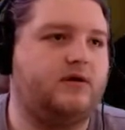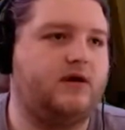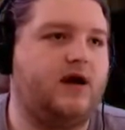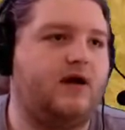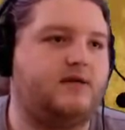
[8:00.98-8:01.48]

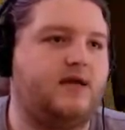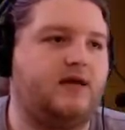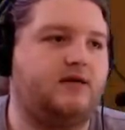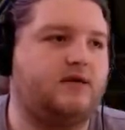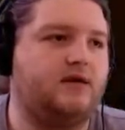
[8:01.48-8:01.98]
God dang
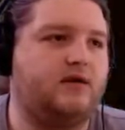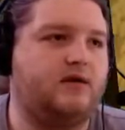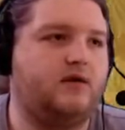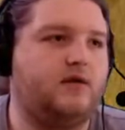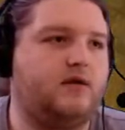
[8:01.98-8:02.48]
it.
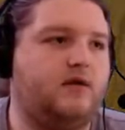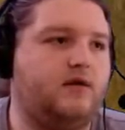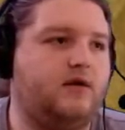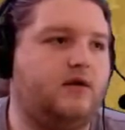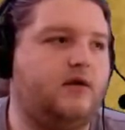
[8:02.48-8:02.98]

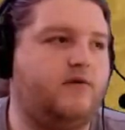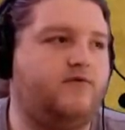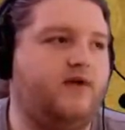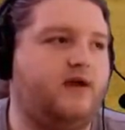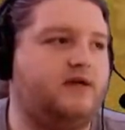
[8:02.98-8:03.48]

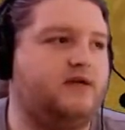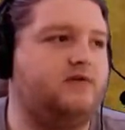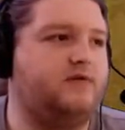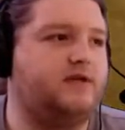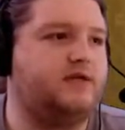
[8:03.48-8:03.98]
Freaking deal
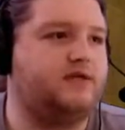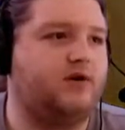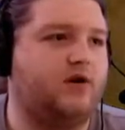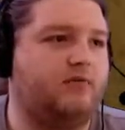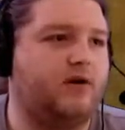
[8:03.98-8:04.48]
with this
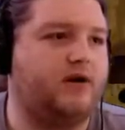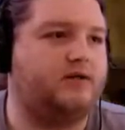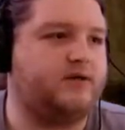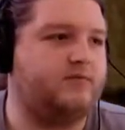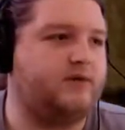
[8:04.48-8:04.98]

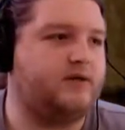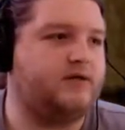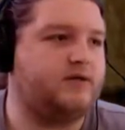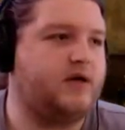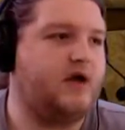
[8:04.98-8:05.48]
garbanzo
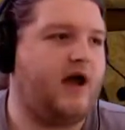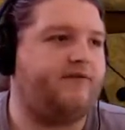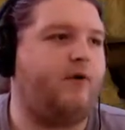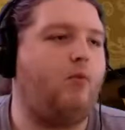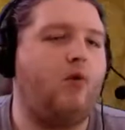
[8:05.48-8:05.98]
beans. I
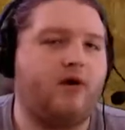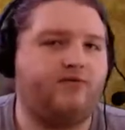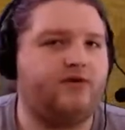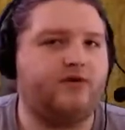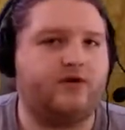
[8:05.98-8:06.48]
found one of
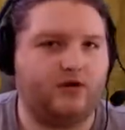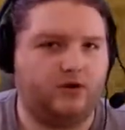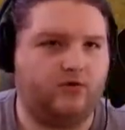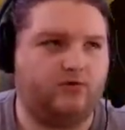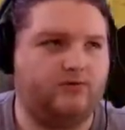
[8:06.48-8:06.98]
the
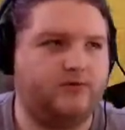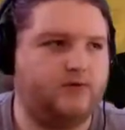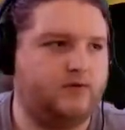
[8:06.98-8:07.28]
cubes.